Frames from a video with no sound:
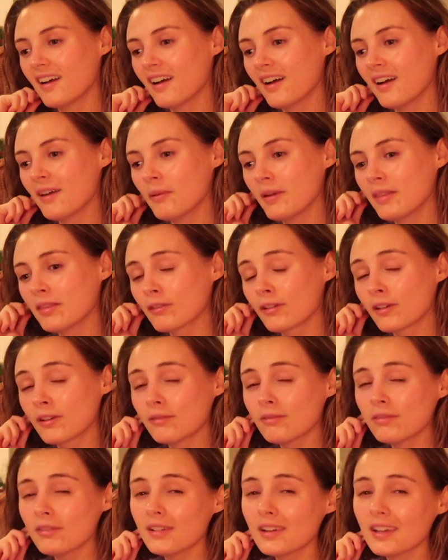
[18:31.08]
I went through
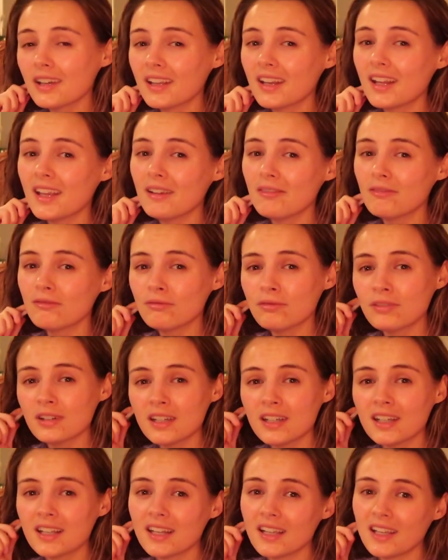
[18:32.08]
a really,
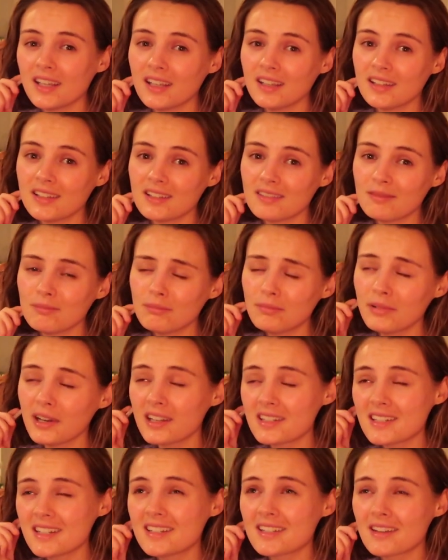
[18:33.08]
really
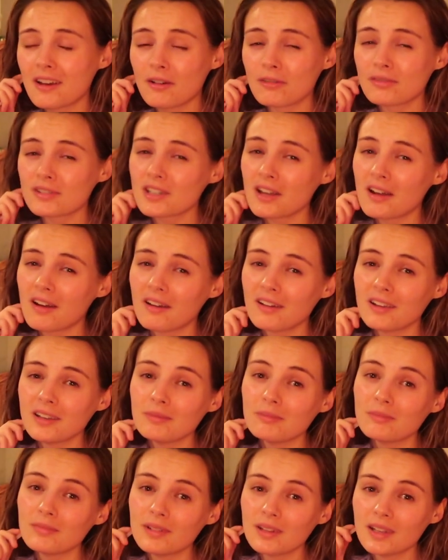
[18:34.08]
bloody tough
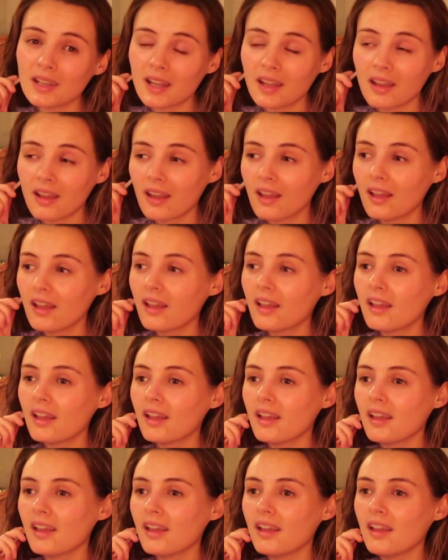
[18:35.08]
time
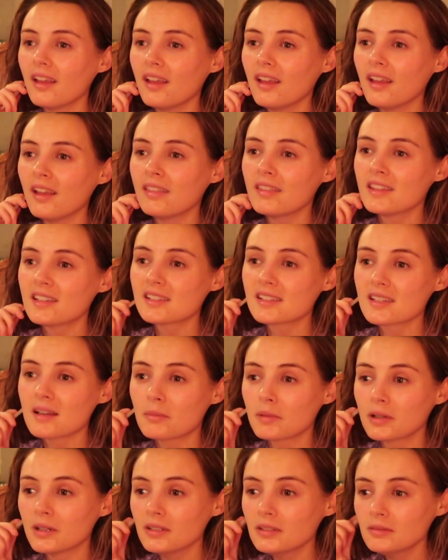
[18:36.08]
in the
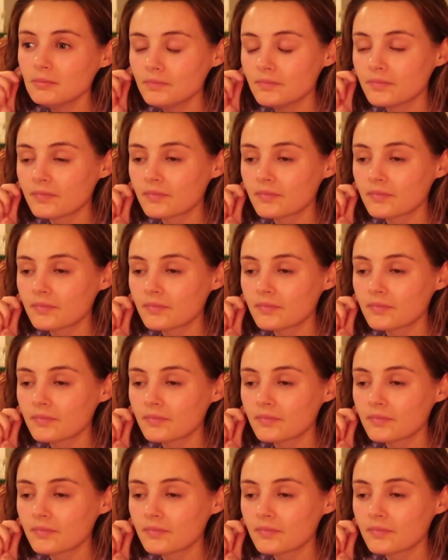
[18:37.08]
summer.